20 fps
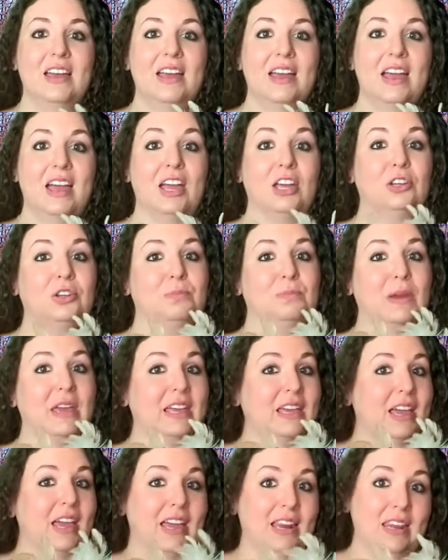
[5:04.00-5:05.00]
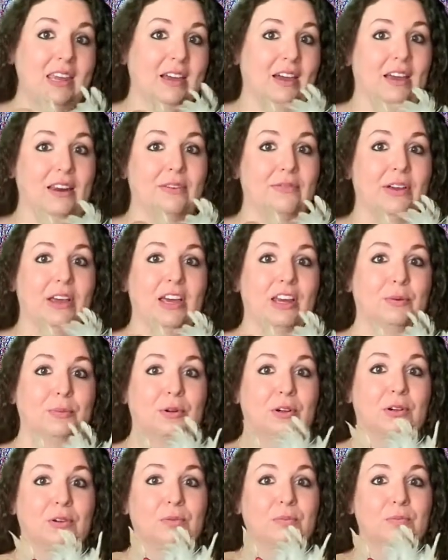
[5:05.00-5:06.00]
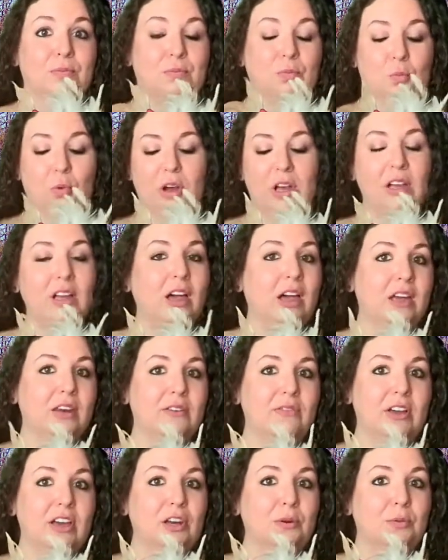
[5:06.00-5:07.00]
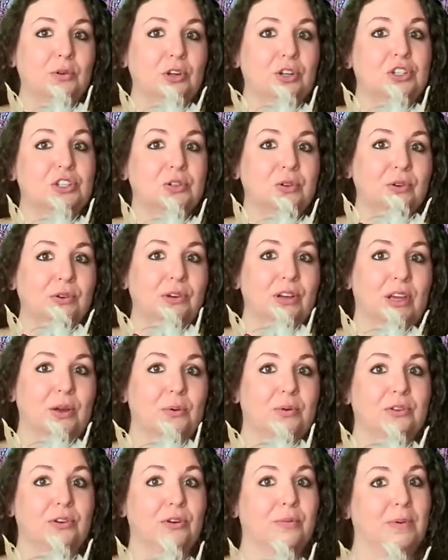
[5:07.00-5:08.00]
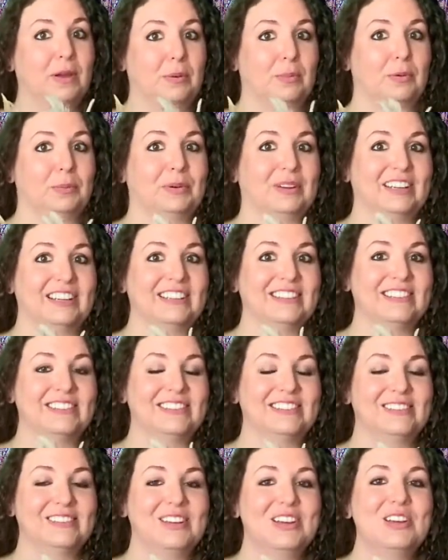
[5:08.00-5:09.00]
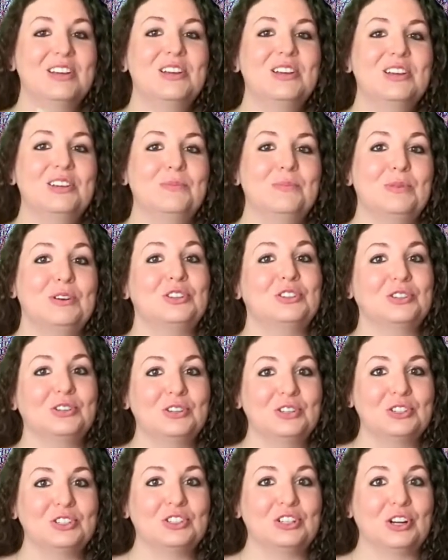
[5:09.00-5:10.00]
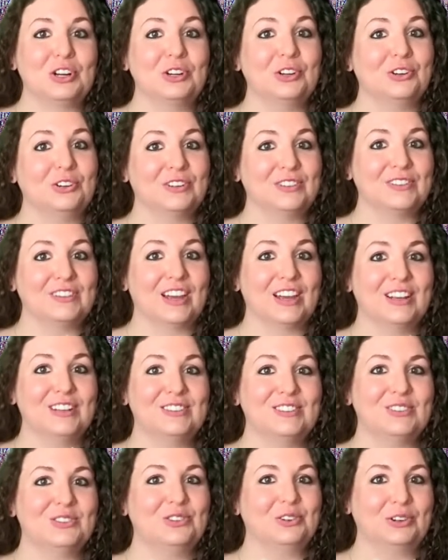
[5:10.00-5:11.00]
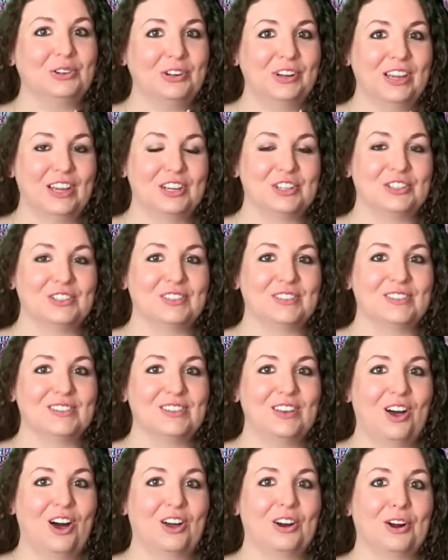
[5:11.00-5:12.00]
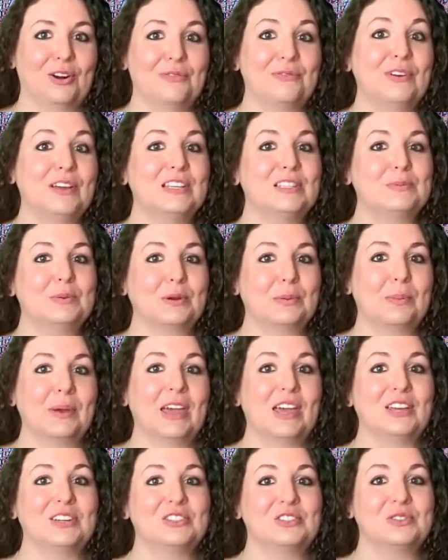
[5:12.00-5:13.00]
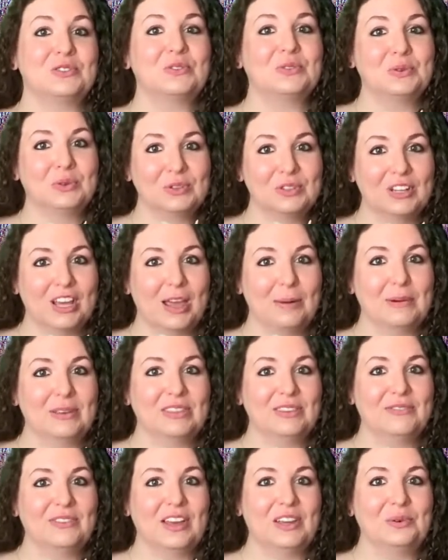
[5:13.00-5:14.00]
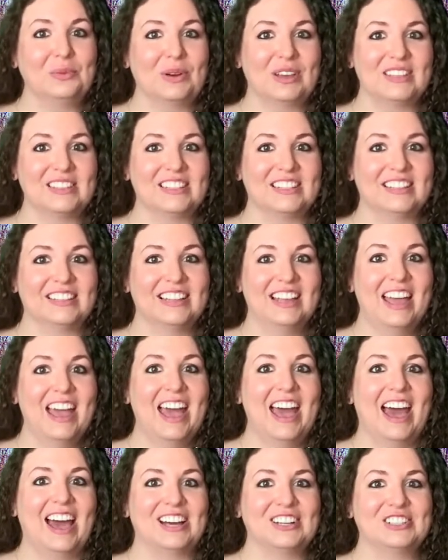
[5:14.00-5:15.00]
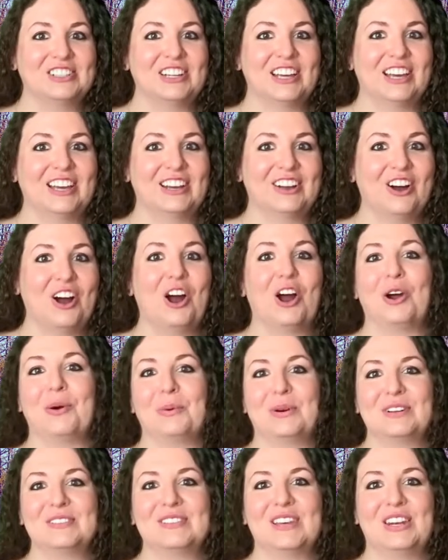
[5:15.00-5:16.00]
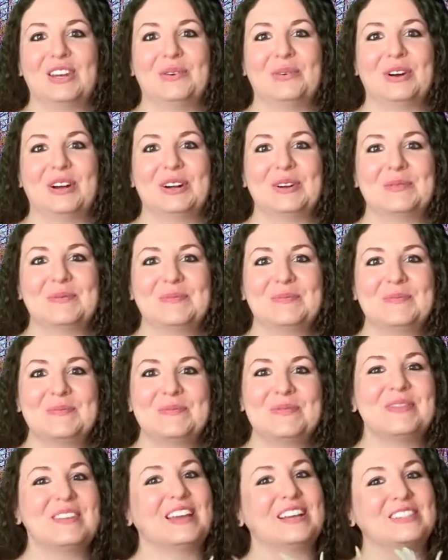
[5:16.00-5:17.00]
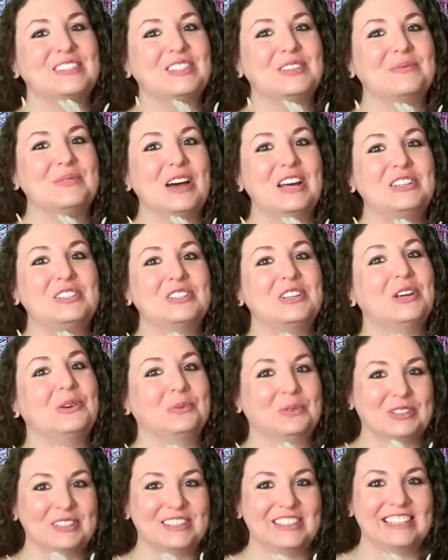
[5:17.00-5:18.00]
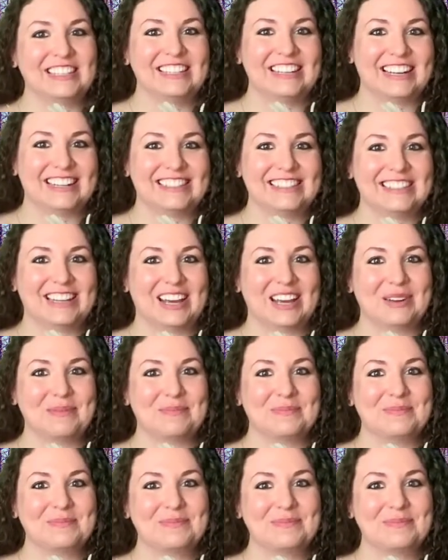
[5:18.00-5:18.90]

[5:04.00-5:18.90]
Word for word: and make any kind of animal. What kind of animal could you create with your paper plates? Be sure to share your designs and your creations on our Facebook page, Schooltime at the Van Wezel, #artworksanywhere. Thanks so much, and we'll see you next time.